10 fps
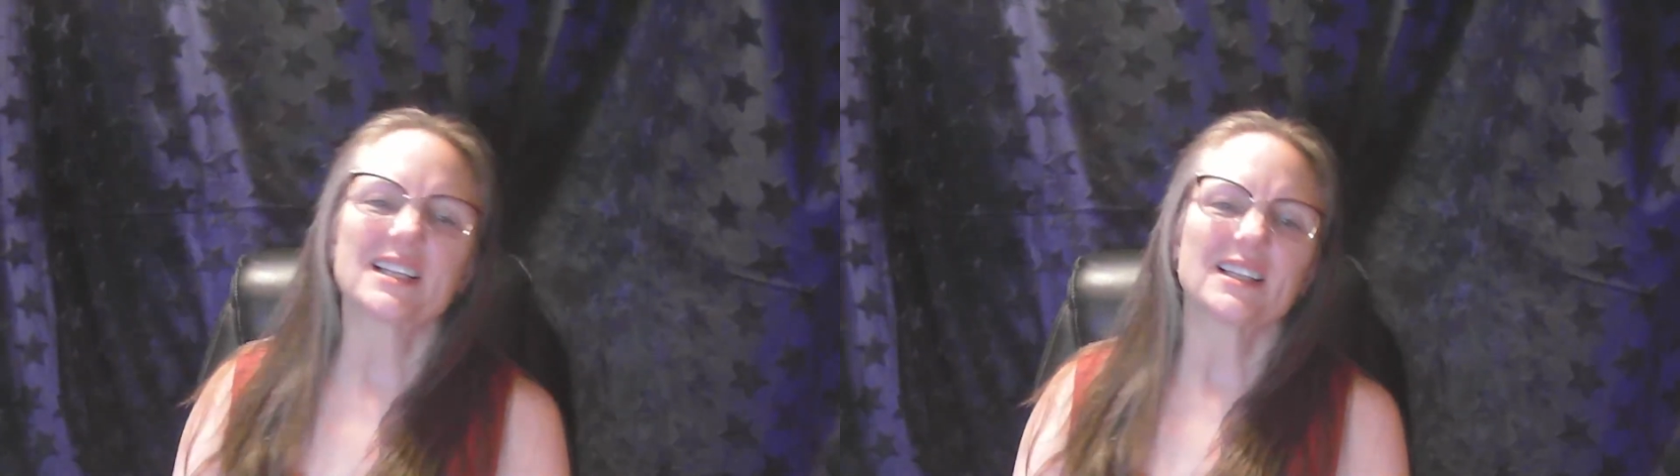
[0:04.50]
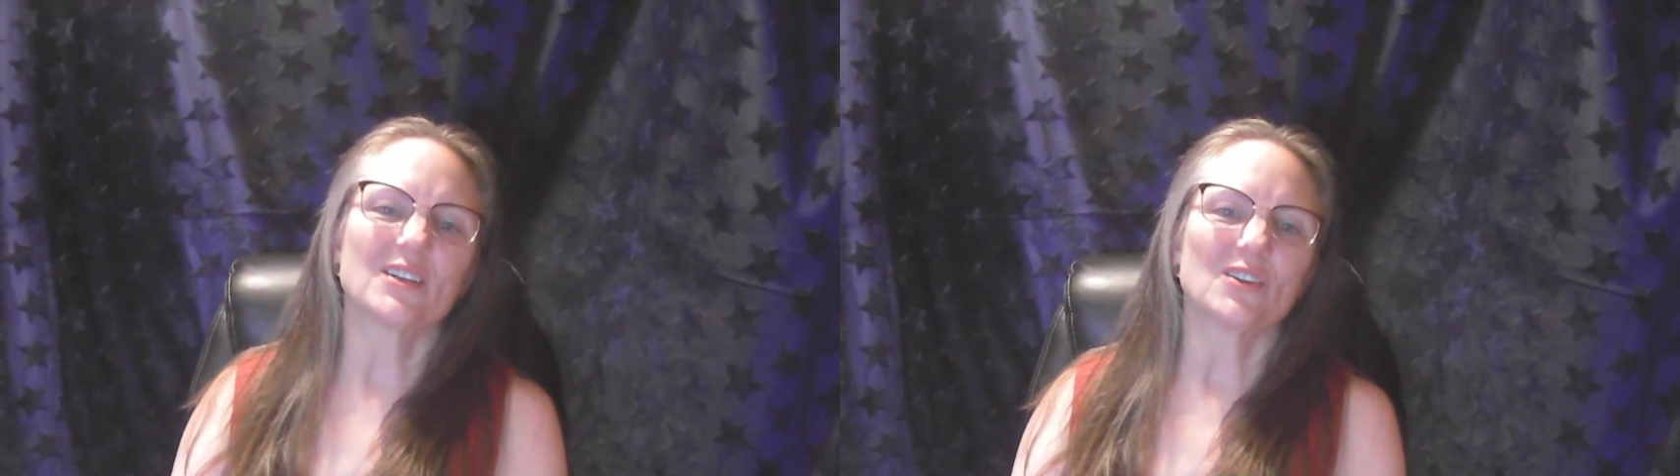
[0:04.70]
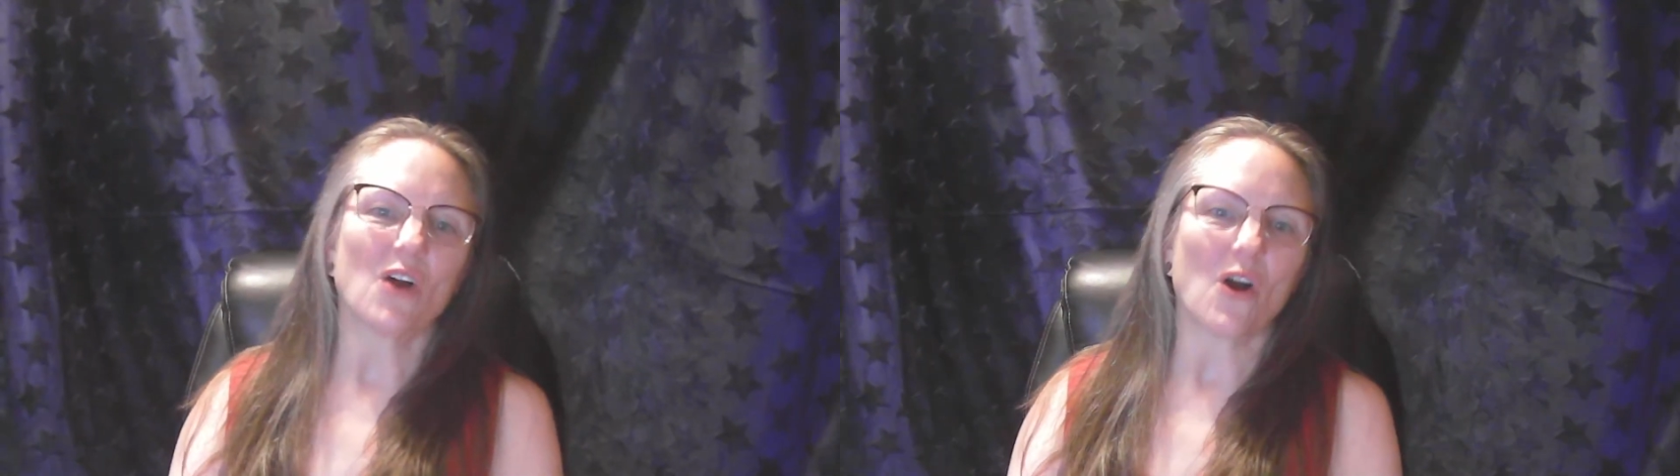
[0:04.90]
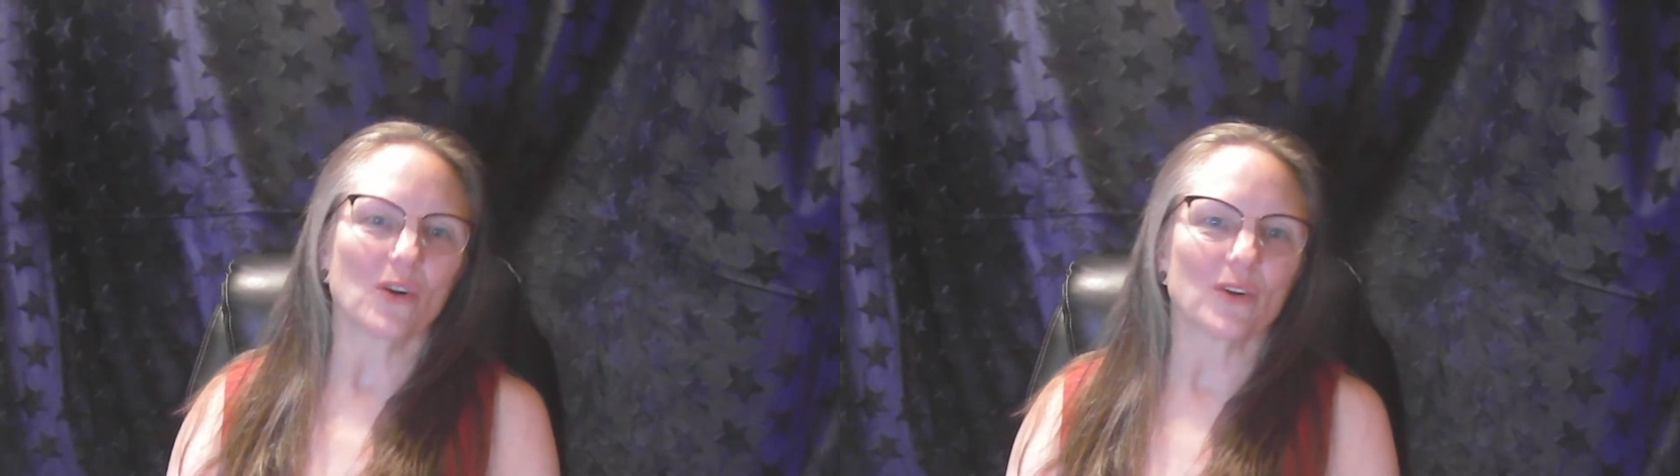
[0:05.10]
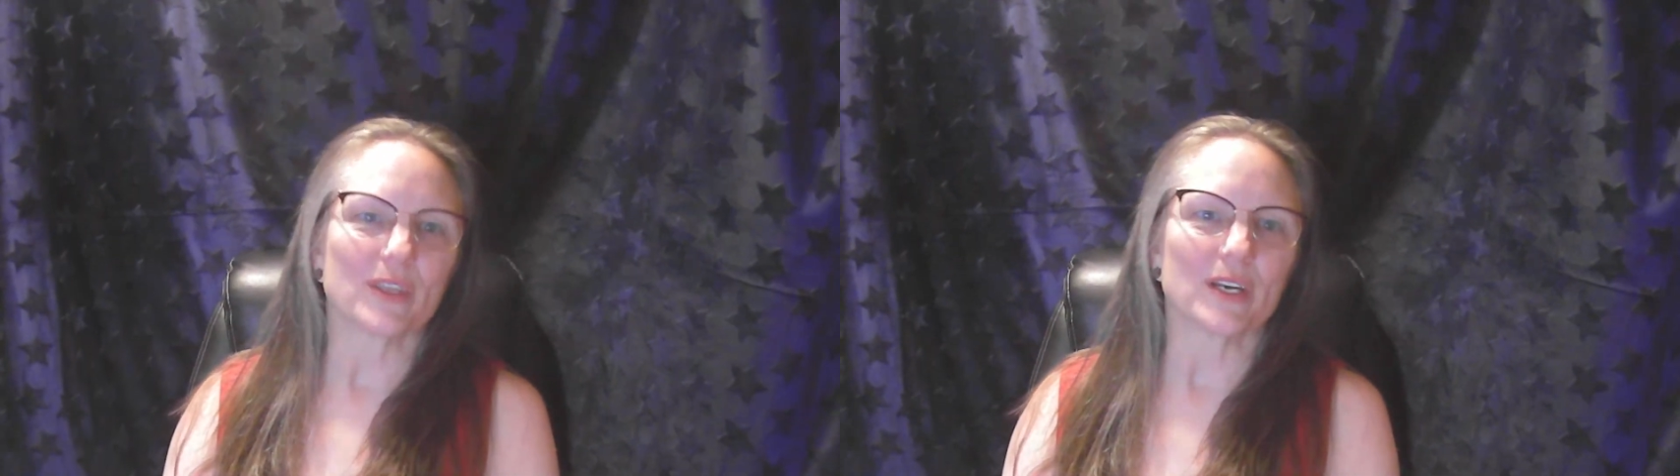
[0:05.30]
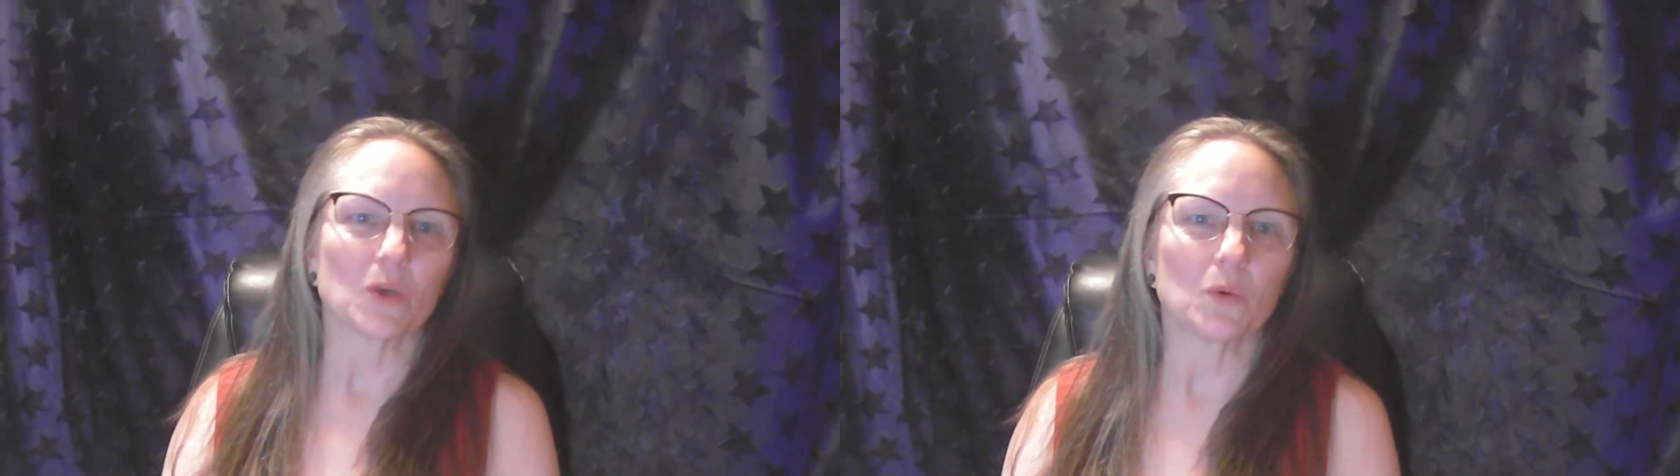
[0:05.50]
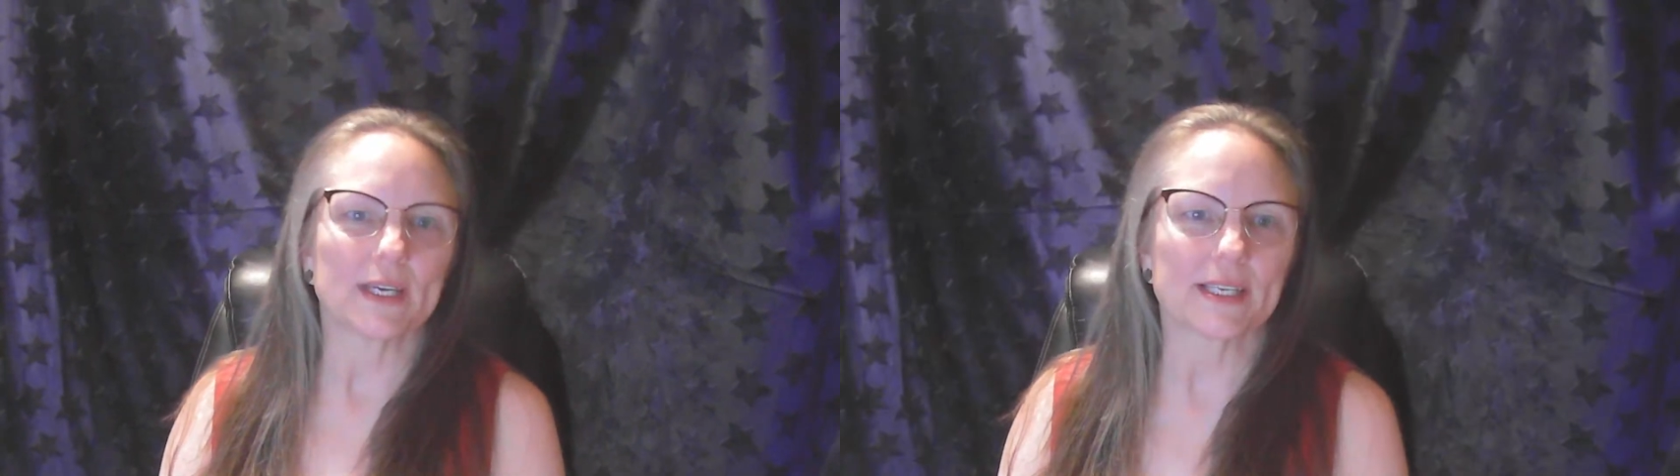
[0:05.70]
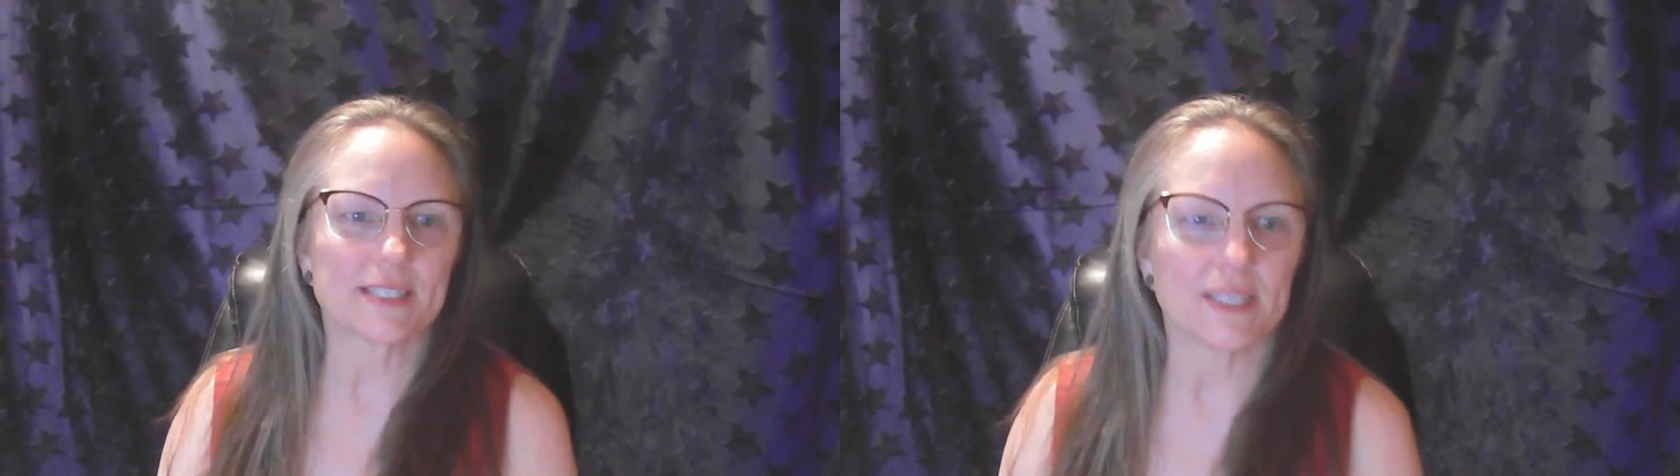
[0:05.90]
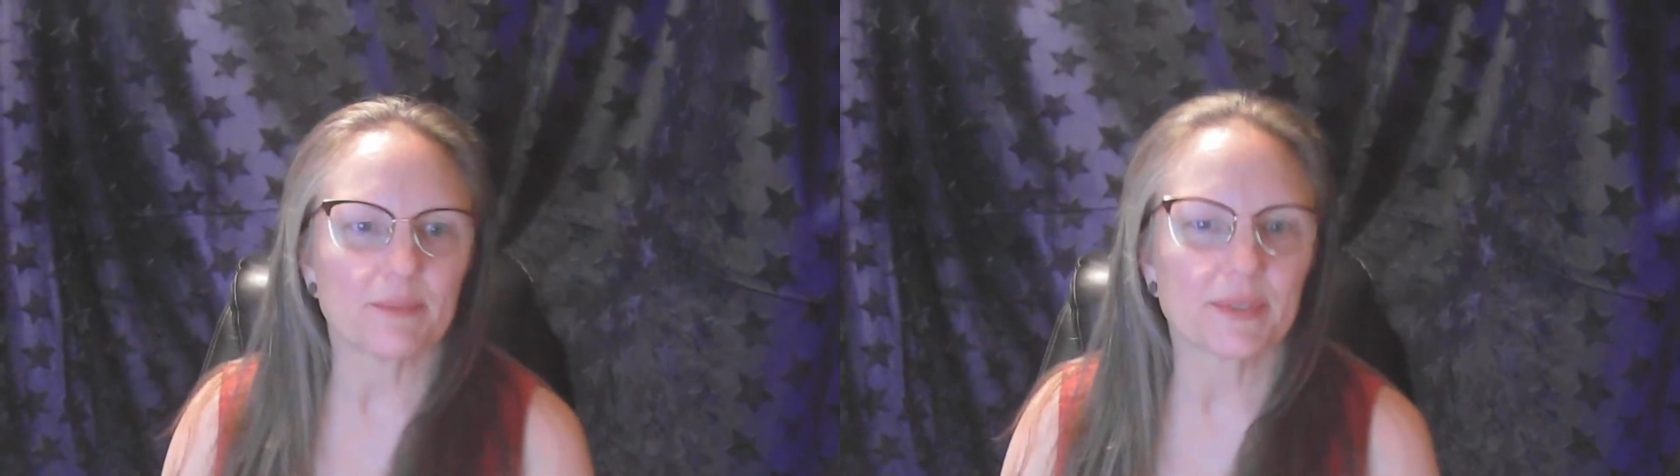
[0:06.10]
little longer than a quick tip,